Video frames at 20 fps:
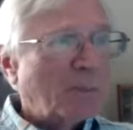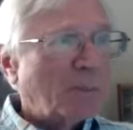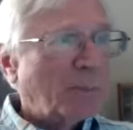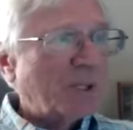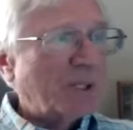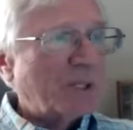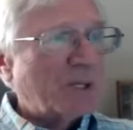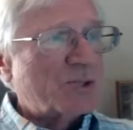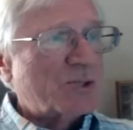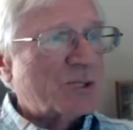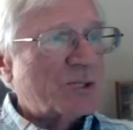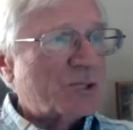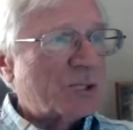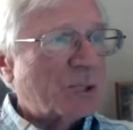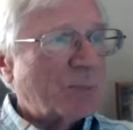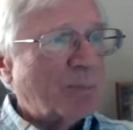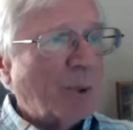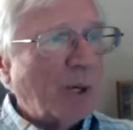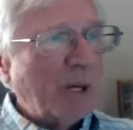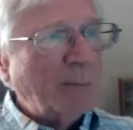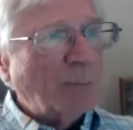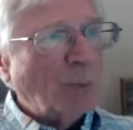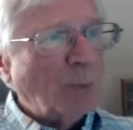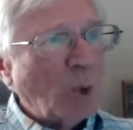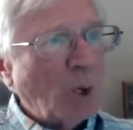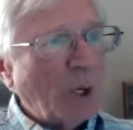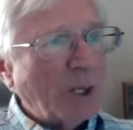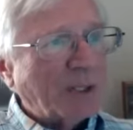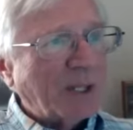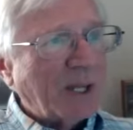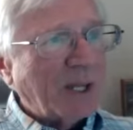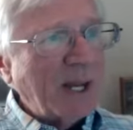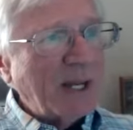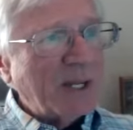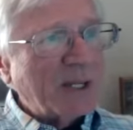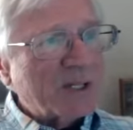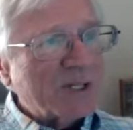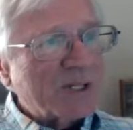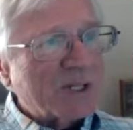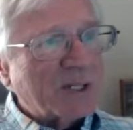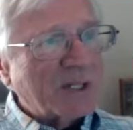But there's a Supreme Court case